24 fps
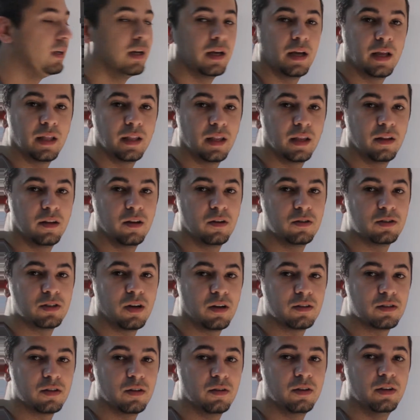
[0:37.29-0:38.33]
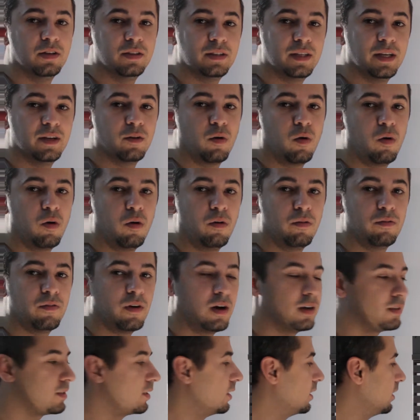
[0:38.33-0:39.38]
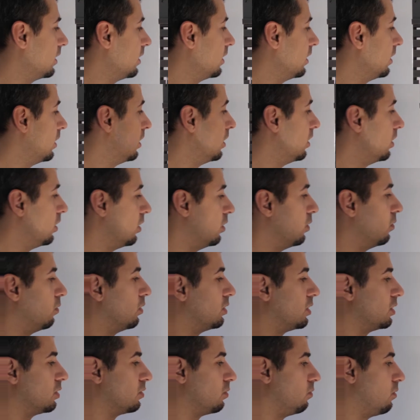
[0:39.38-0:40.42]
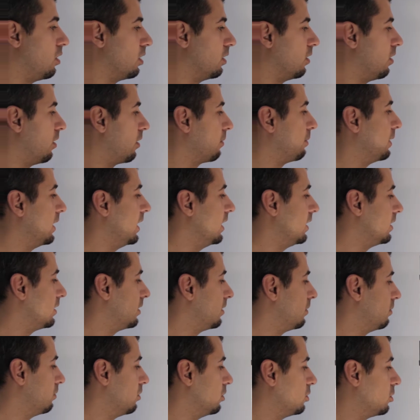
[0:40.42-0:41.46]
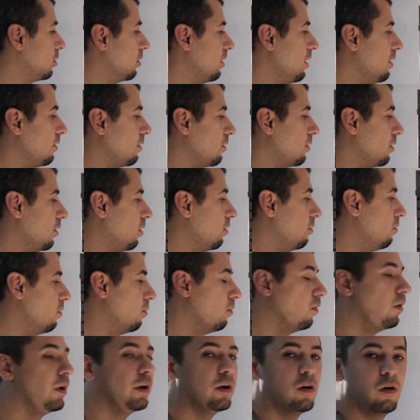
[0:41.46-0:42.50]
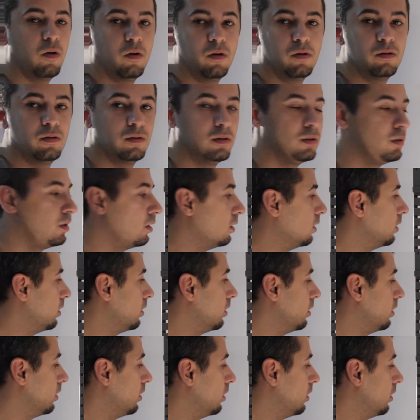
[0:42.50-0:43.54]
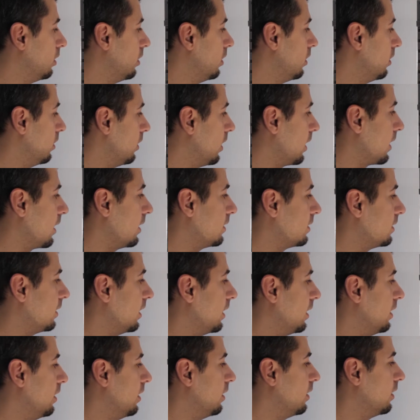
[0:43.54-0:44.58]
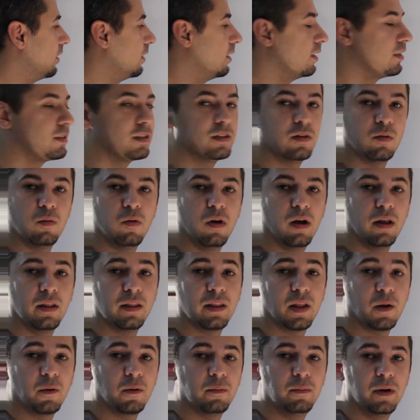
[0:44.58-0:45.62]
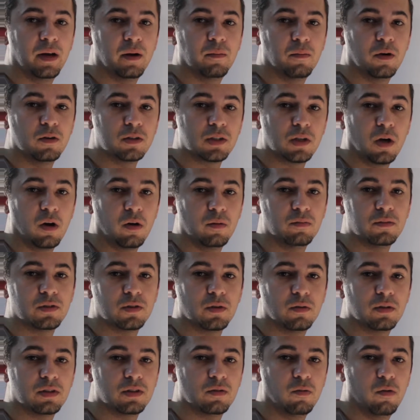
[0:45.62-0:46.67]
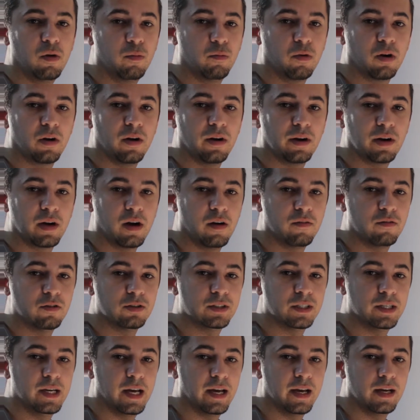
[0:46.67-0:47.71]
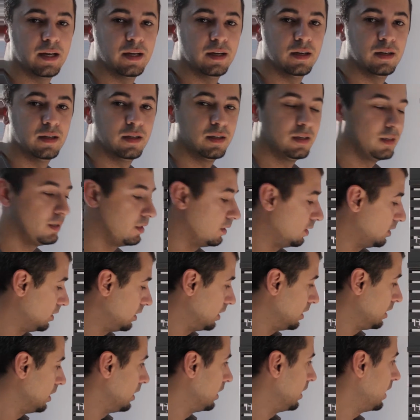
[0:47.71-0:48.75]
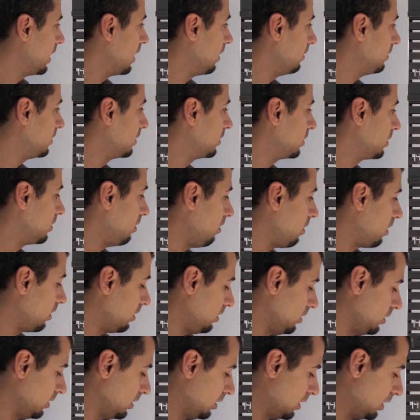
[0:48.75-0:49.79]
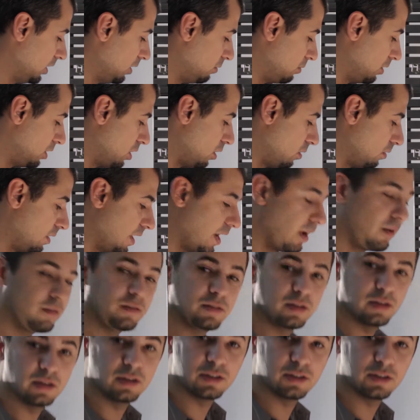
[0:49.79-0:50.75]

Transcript: And then there's also the single hole faucet, which is one long piece protruding through one hole. Like I said, this is the one that would be in most homes, so it's the one we're going to cover today. Now to start, you would go down to the